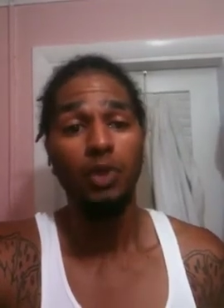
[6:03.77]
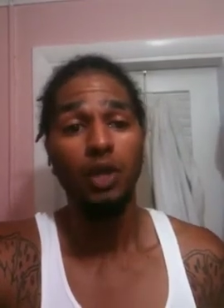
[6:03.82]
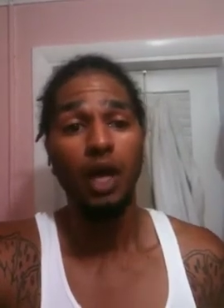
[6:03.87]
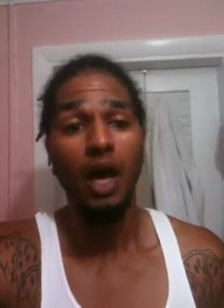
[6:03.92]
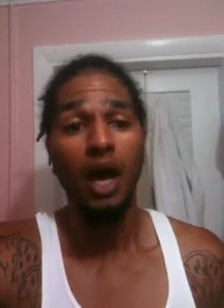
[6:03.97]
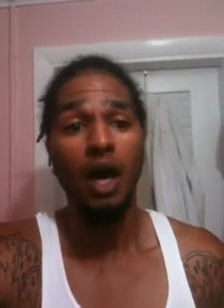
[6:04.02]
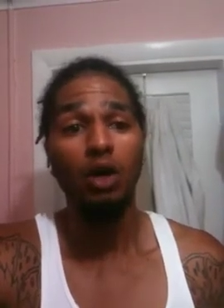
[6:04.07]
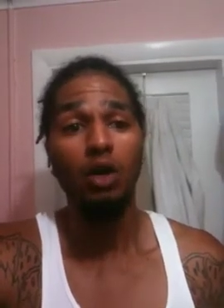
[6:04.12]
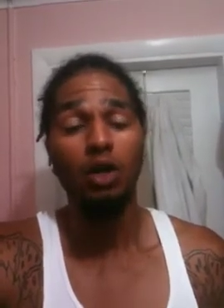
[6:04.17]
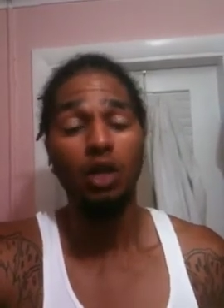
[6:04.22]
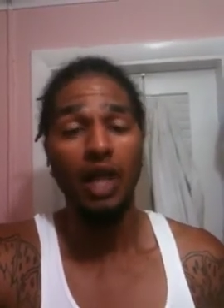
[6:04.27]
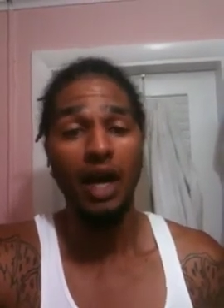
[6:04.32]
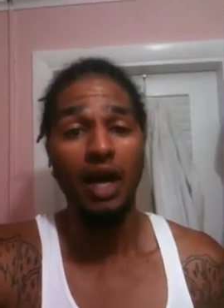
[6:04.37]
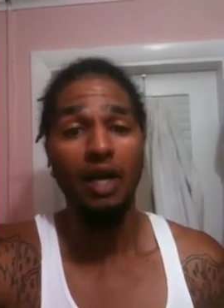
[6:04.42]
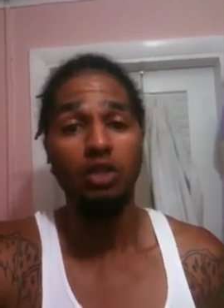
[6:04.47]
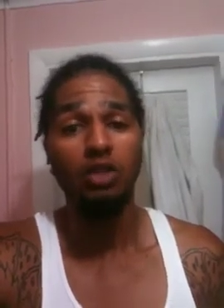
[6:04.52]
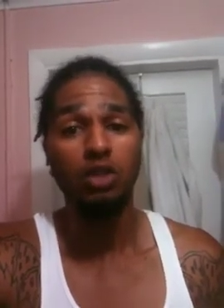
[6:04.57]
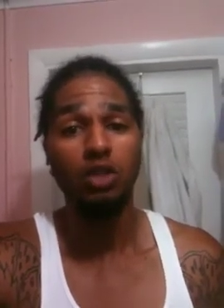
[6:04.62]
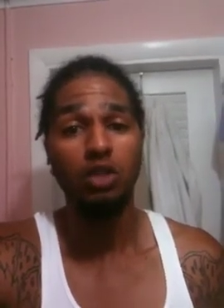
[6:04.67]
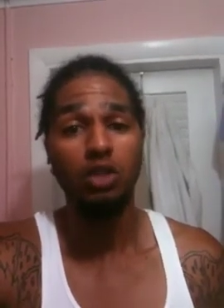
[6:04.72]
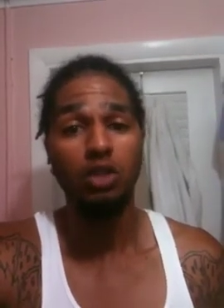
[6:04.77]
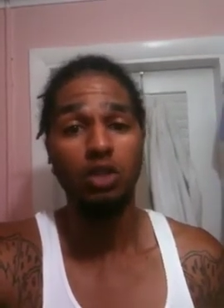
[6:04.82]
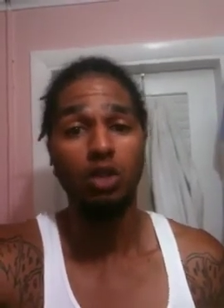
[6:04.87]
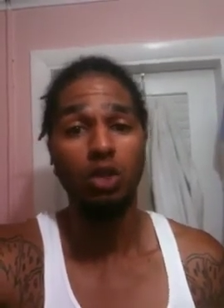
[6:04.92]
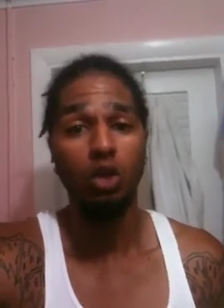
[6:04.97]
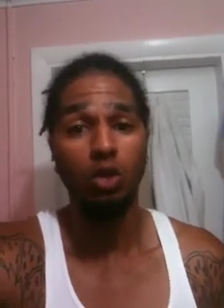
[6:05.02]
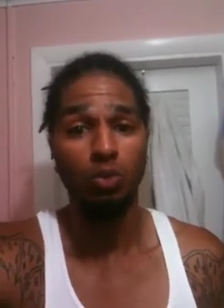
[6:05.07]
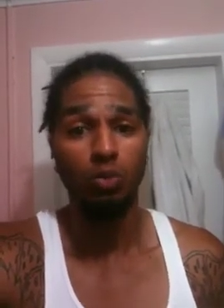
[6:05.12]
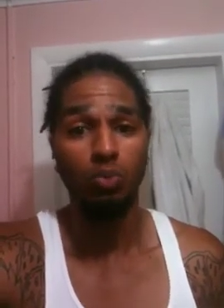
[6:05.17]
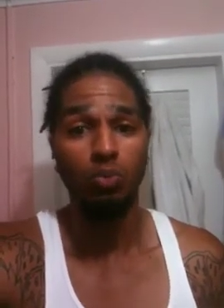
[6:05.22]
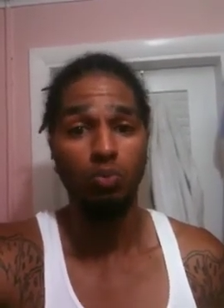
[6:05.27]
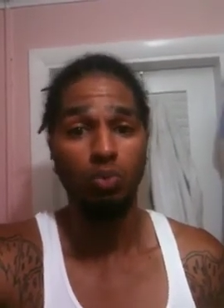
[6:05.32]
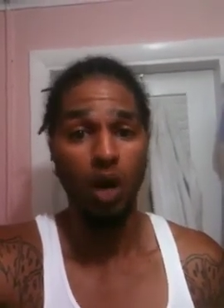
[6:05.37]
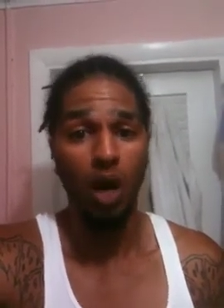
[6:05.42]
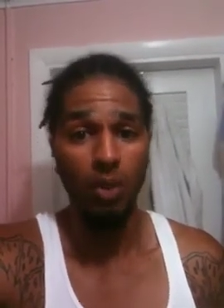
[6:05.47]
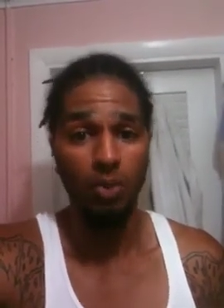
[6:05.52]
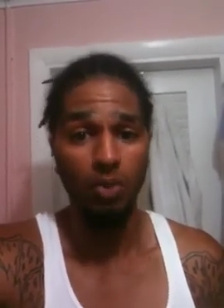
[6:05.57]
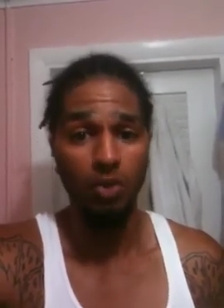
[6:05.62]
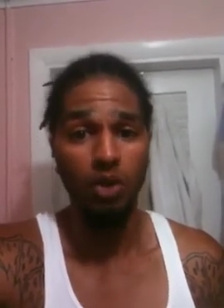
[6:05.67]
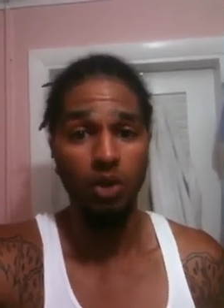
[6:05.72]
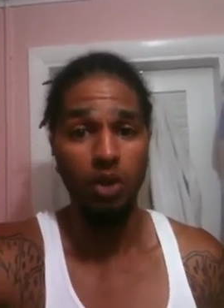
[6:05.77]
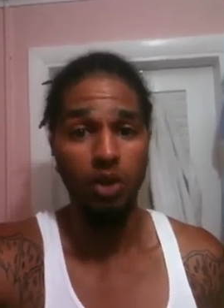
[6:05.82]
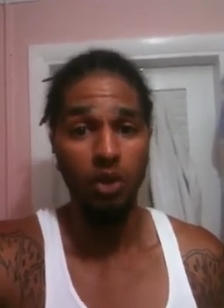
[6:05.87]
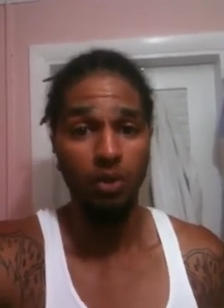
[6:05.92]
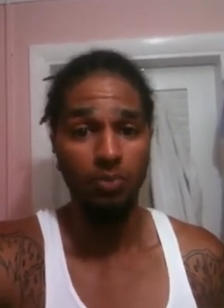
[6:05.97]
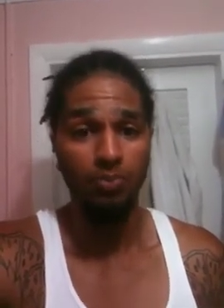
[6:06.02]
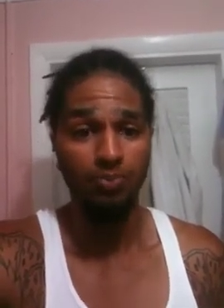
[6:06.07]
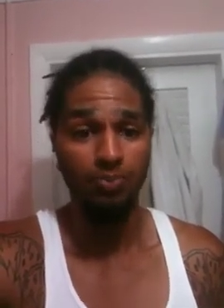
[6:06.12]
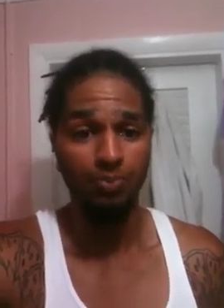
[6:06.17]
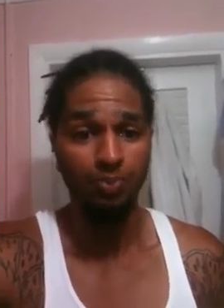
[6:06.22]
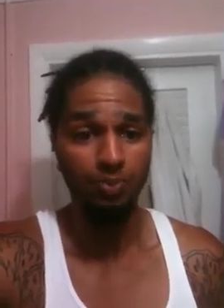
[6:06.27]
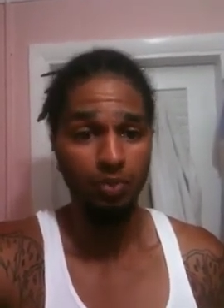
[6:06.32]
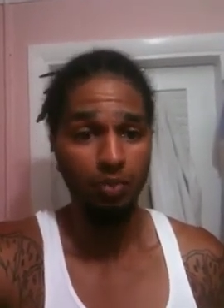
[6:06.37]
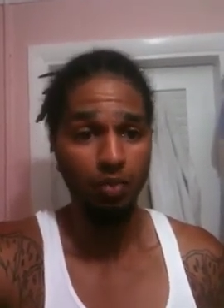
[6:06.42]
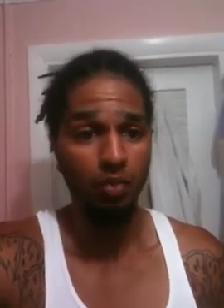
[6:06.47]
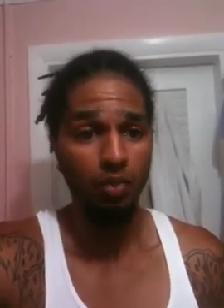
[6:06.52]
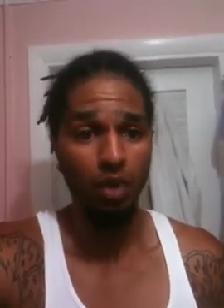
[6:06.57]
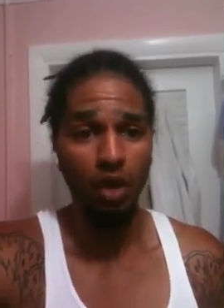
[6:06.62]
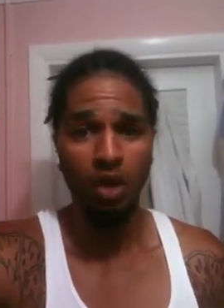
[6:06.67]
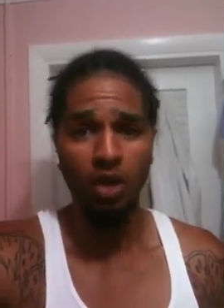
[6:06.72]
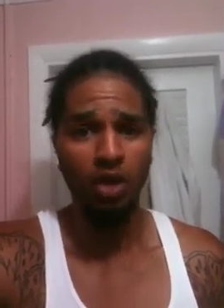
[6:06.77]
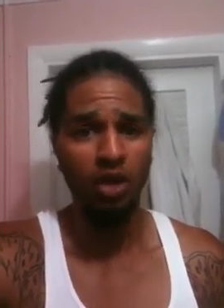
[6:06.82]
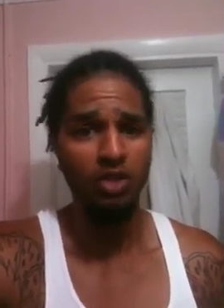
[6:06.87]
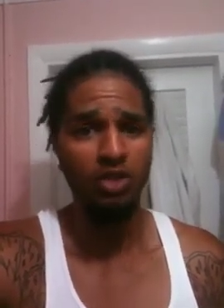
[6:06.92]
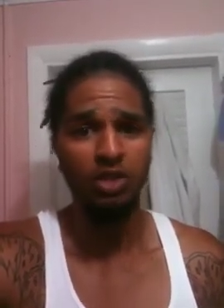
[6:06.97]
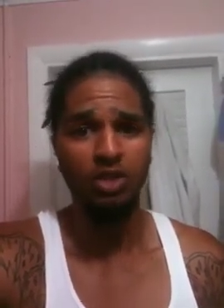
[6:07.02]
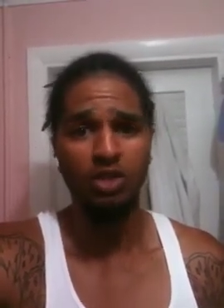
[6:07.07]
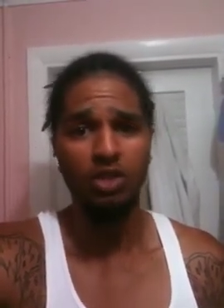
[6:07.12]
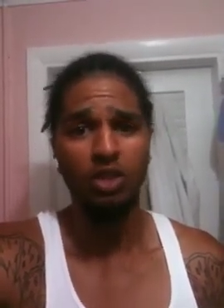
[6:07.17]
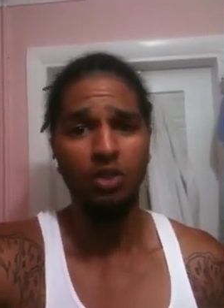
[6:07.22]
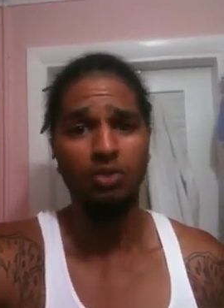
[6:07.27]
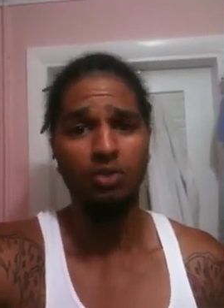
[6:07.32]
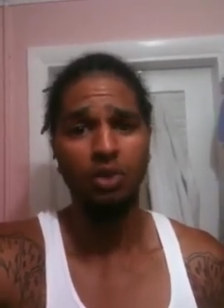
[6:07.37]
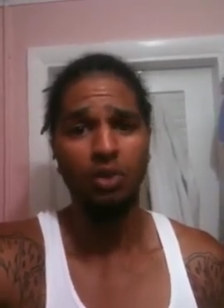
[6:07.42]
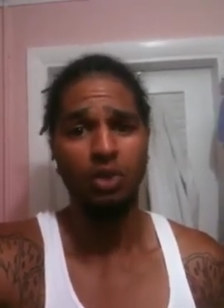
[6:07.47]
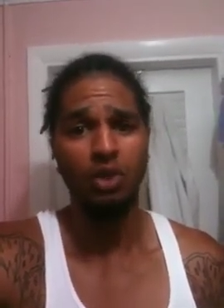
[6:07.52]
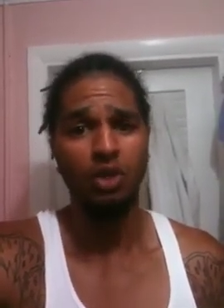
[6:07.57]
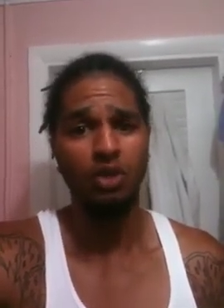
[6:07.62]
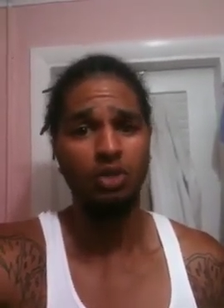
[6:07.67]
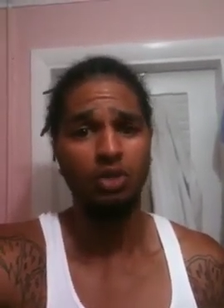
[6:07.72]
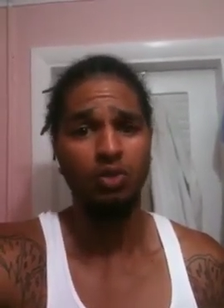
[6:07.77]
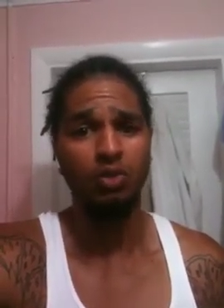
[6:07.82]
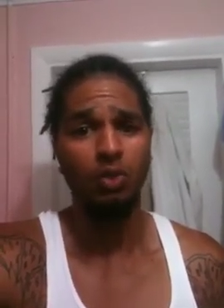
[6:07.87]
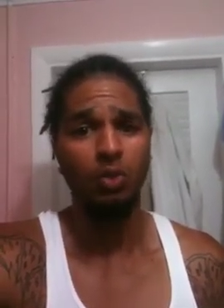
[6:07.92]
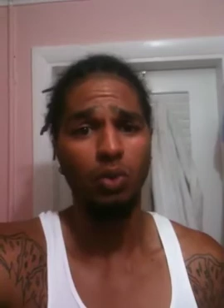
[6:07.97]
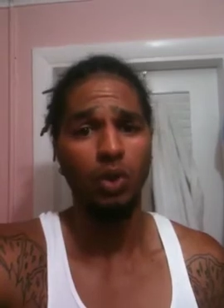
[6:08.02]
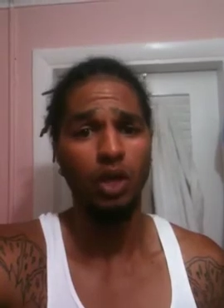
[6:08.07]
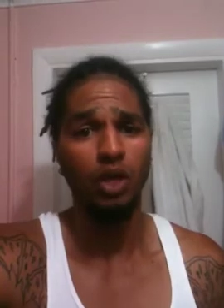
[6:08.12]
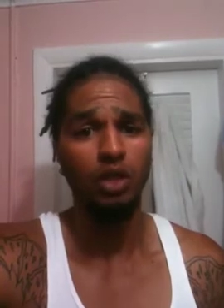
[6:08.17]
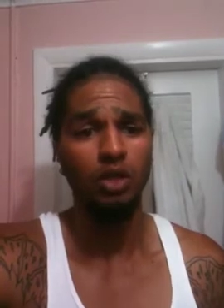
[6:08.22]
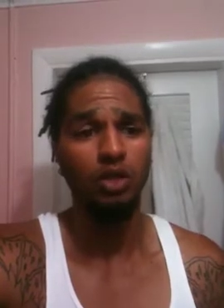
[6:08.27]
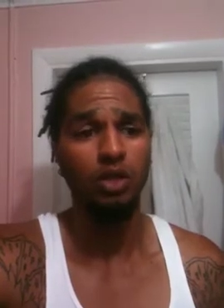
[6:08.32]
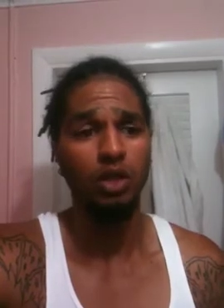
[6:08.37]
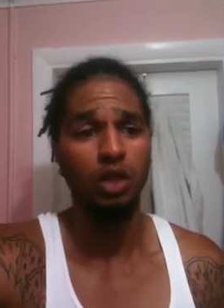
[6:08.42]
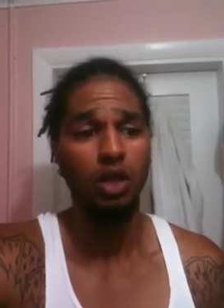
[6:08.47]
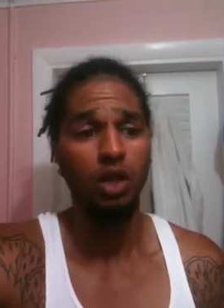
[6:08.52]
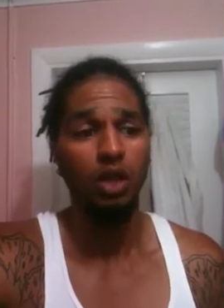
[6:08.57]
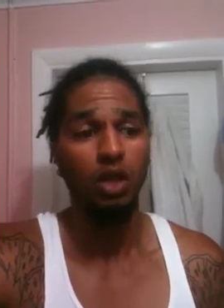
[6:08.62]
how to latch hook properly, because there's different ways.